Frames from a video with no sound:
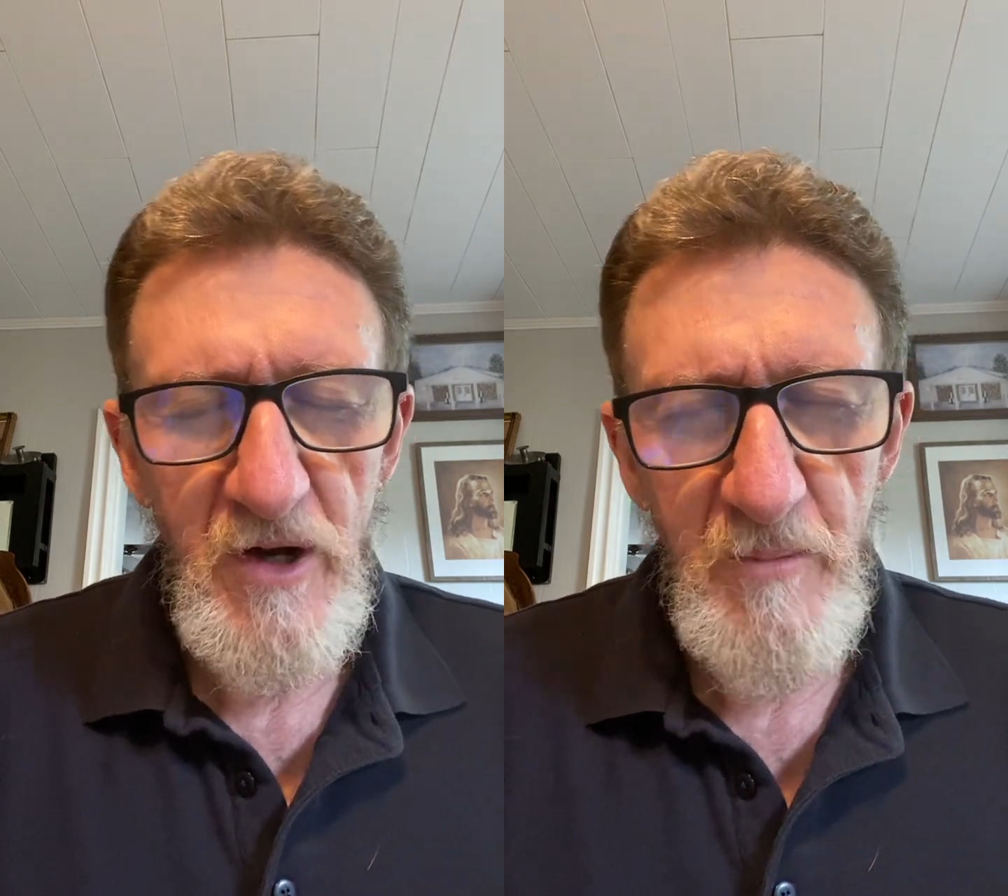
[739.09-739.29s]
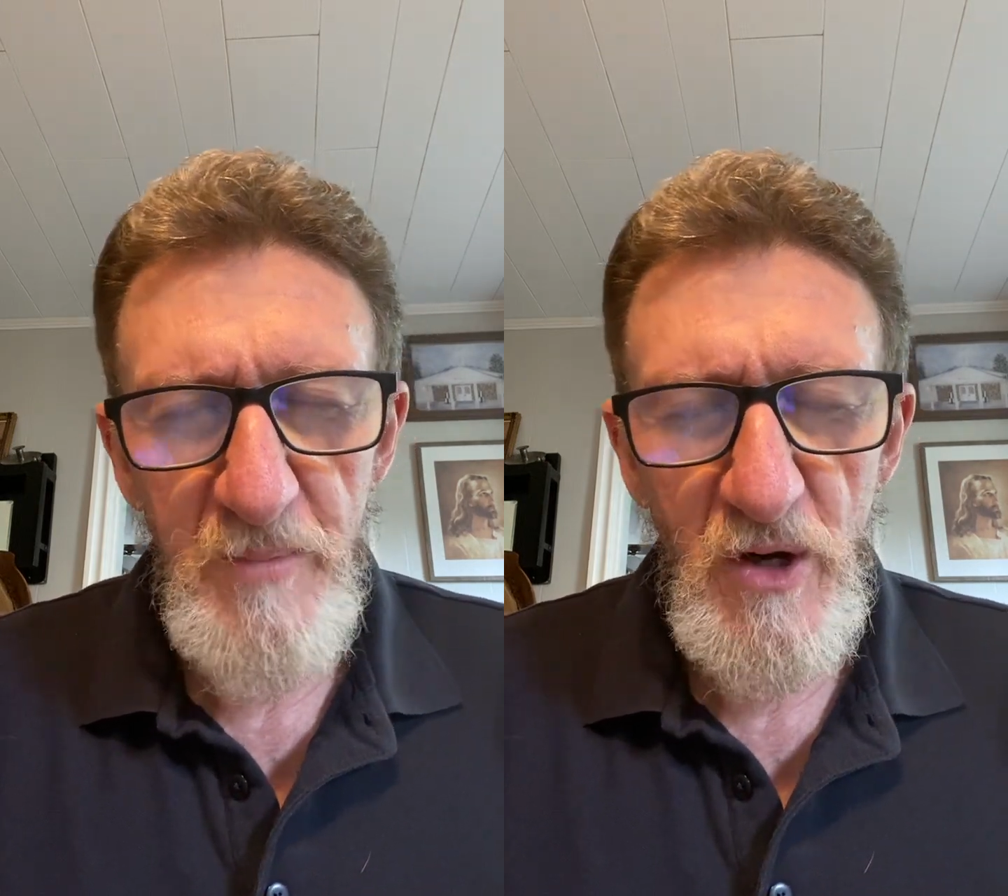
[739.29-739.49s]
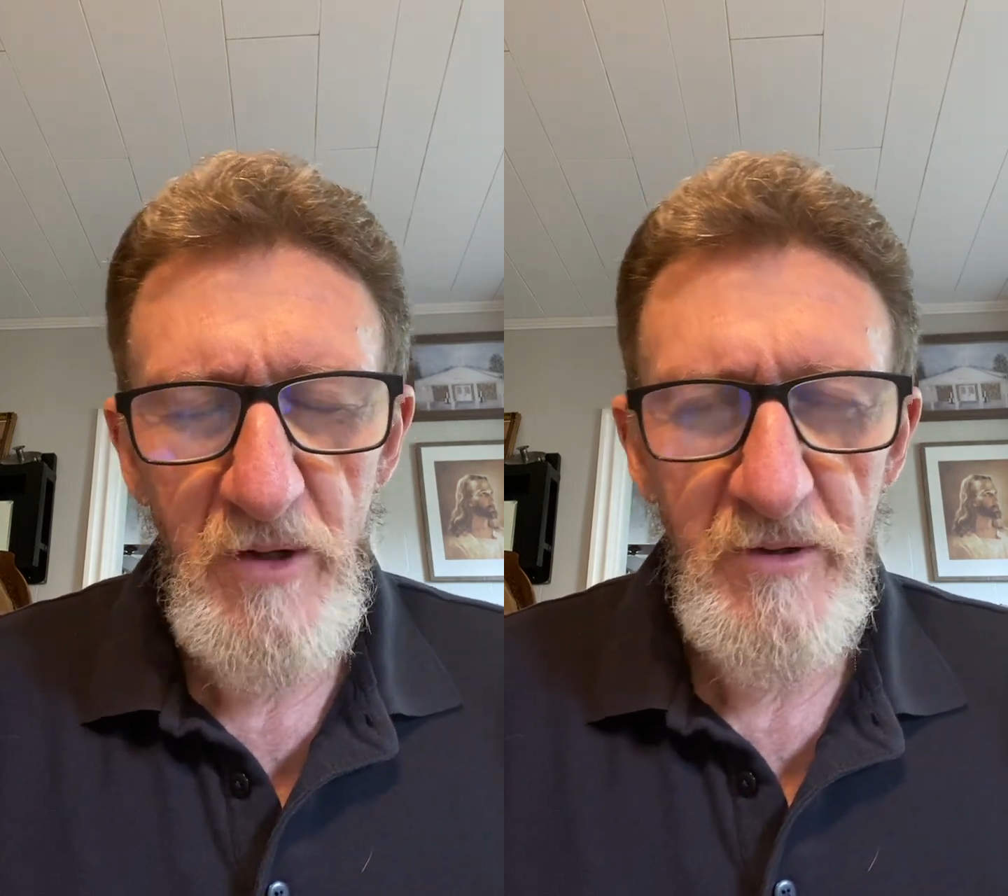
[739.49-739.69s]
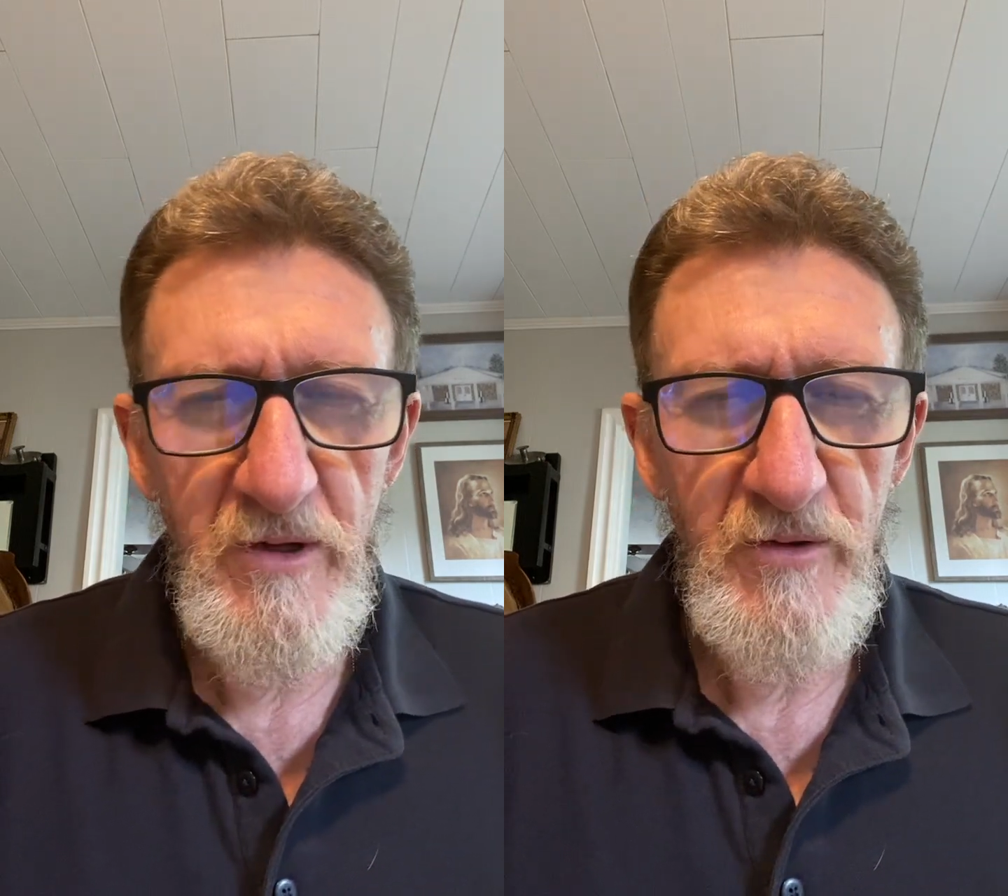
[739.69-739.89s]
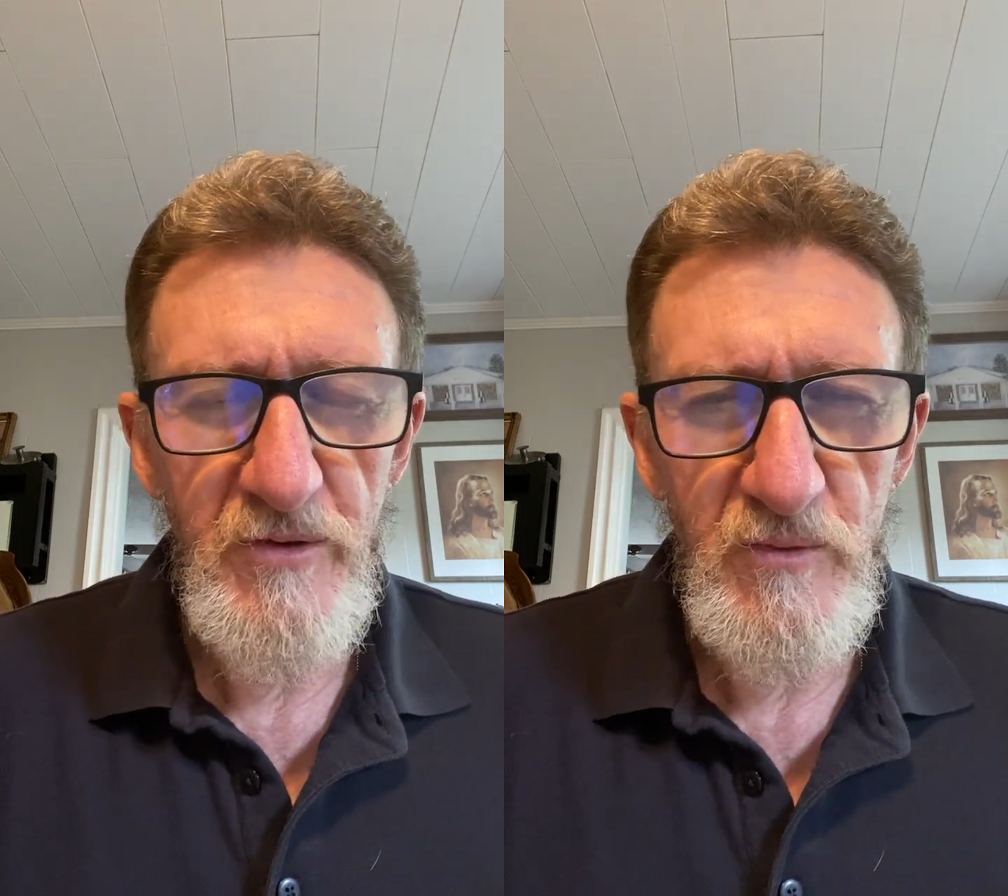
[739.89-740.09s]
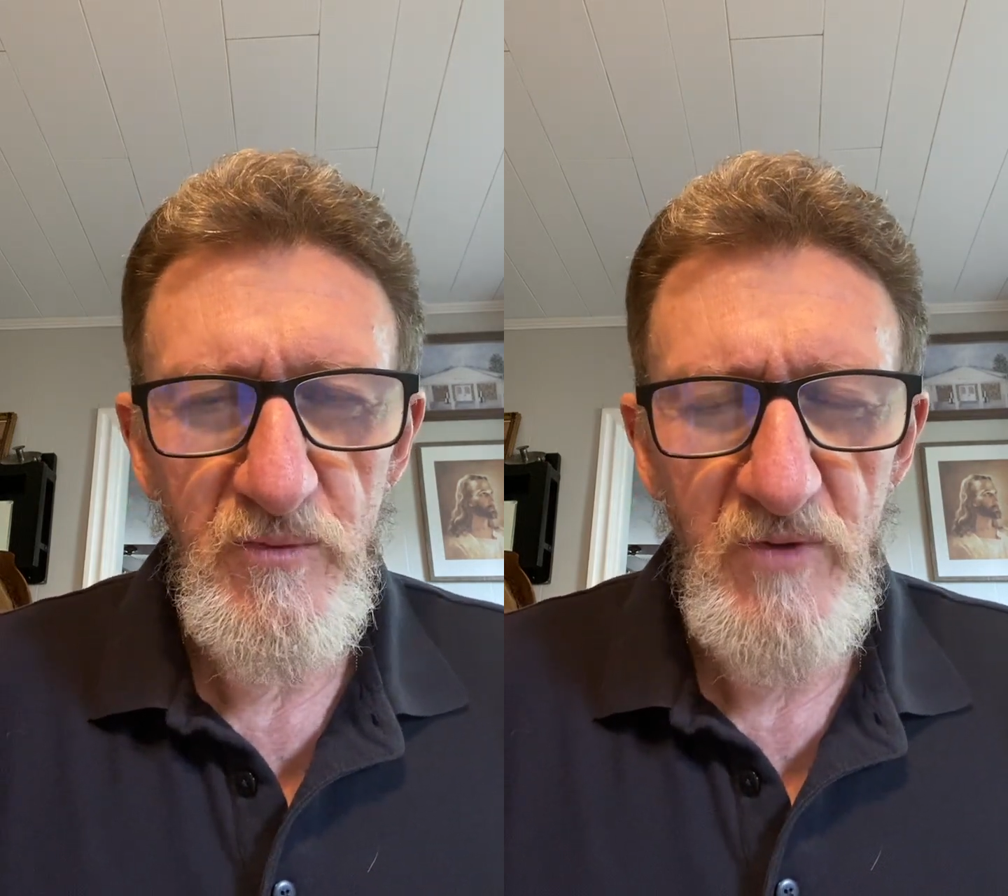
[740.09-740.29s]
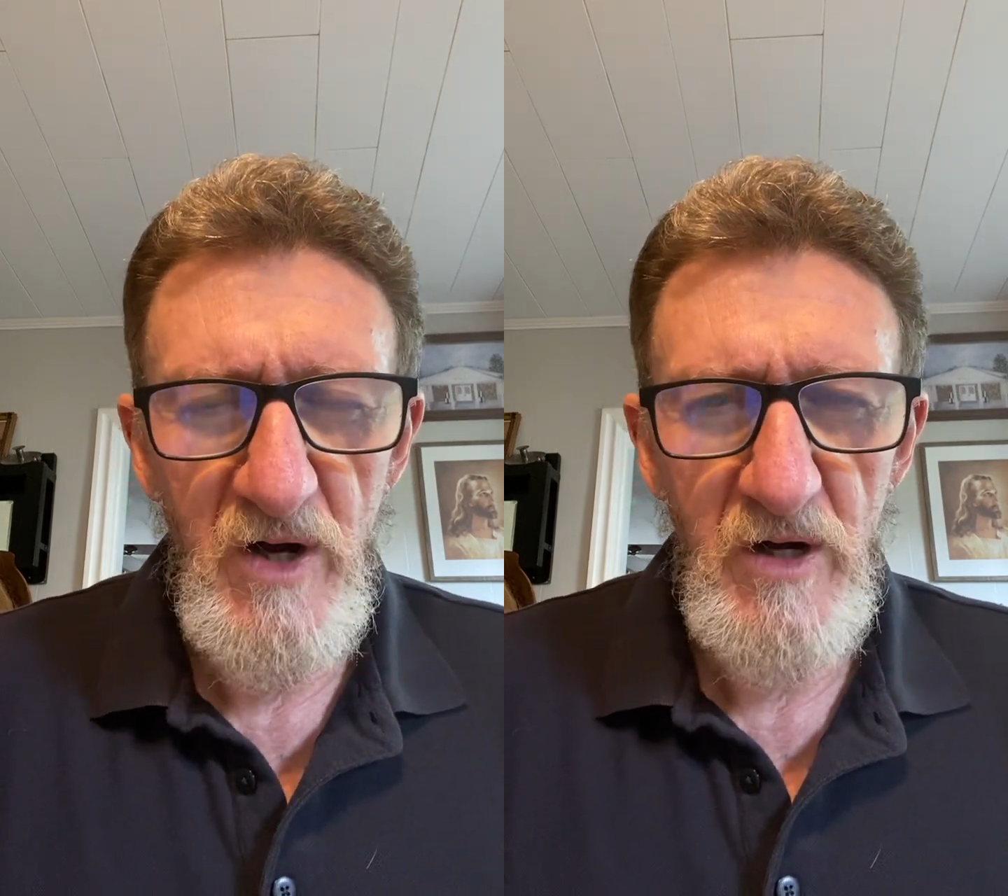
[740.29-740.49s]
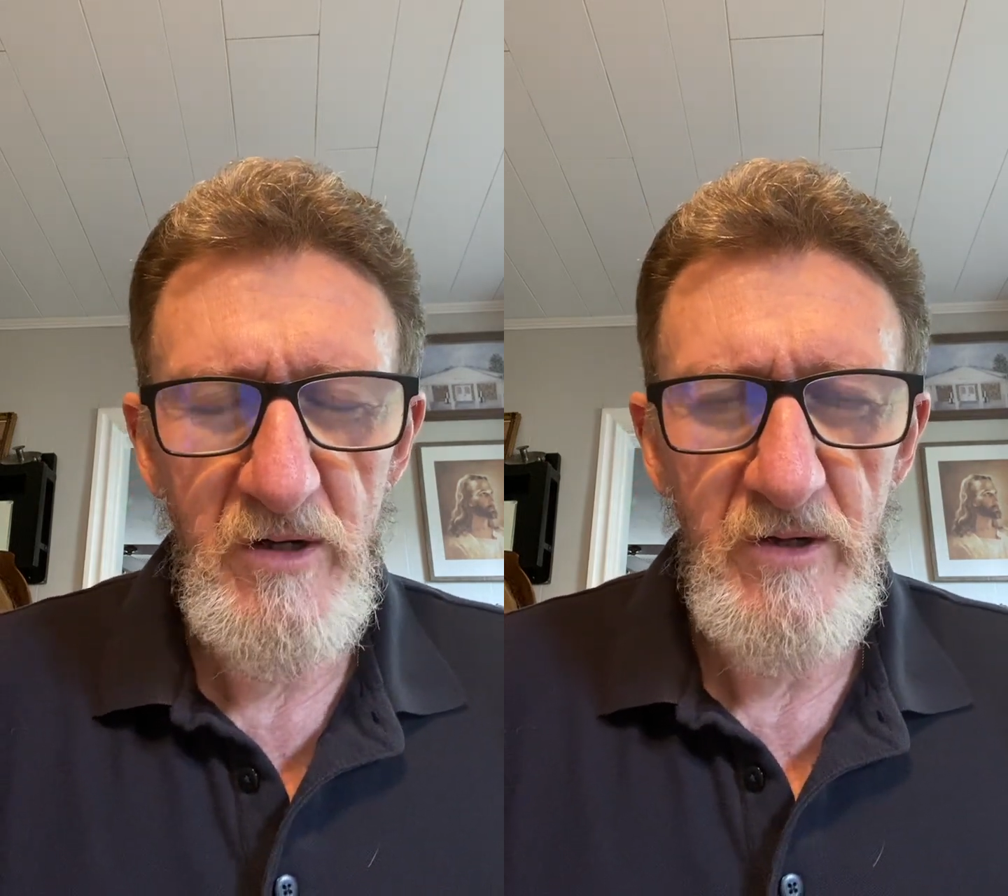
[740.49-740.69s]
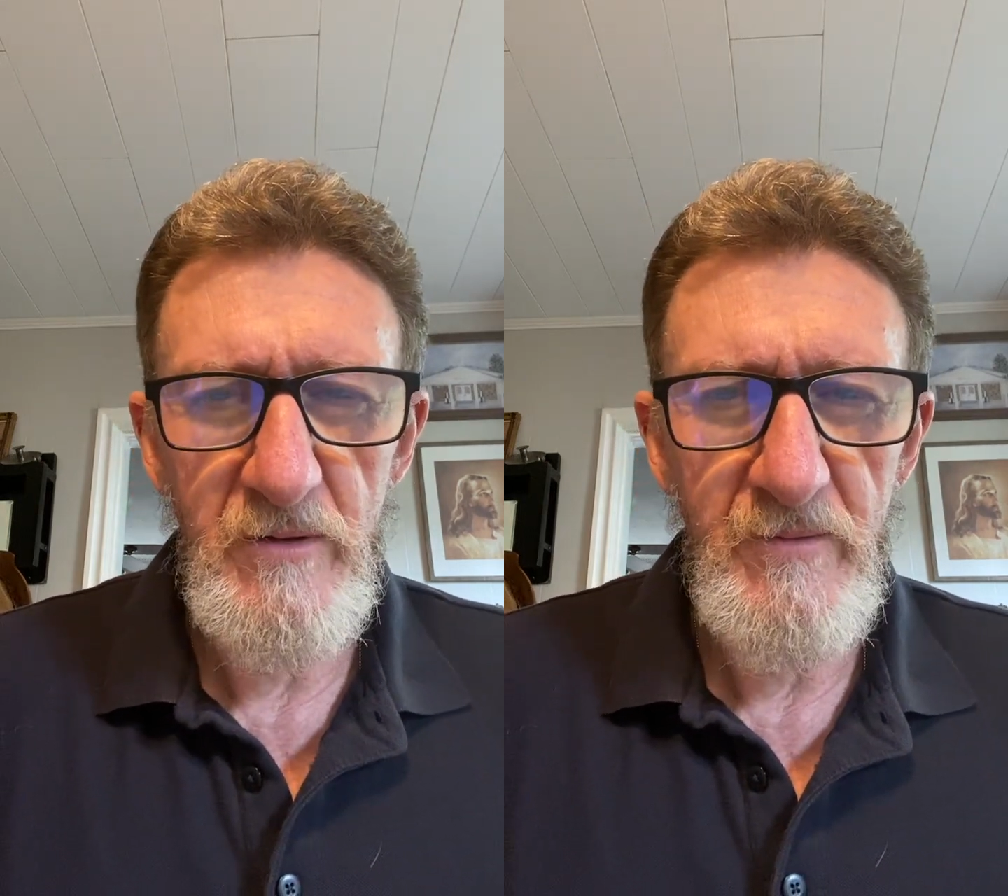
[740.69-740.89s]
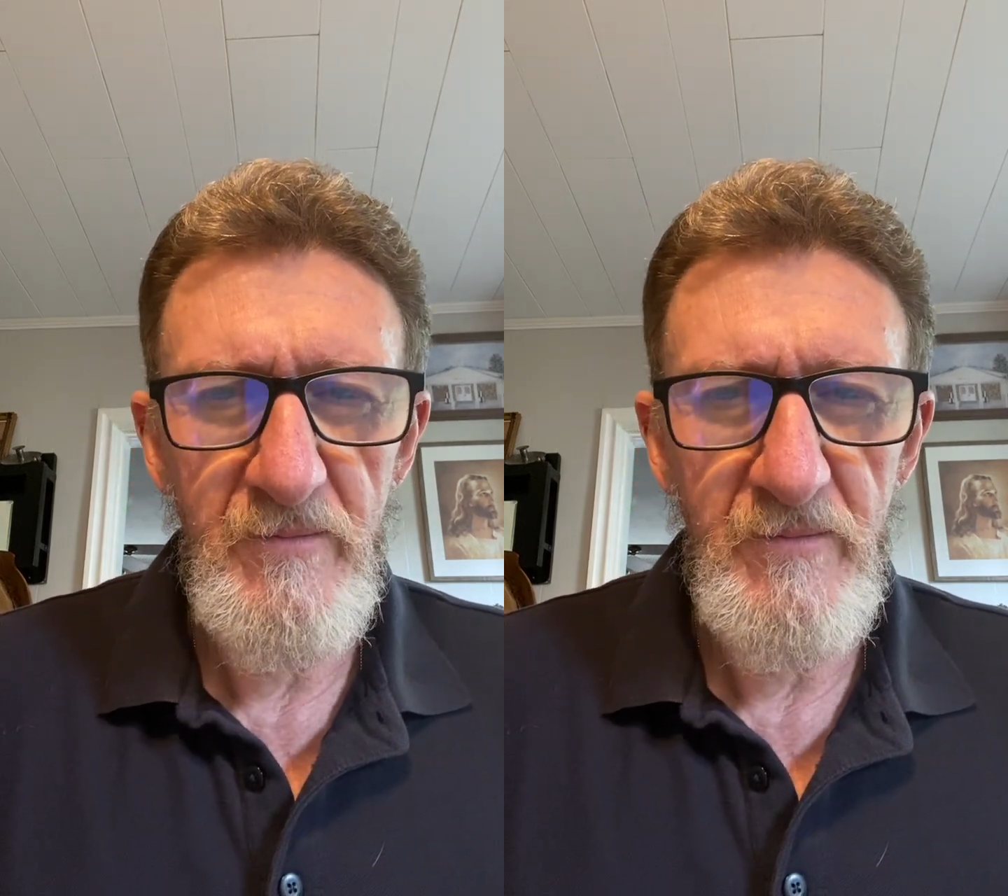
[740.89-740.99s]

upon the rock.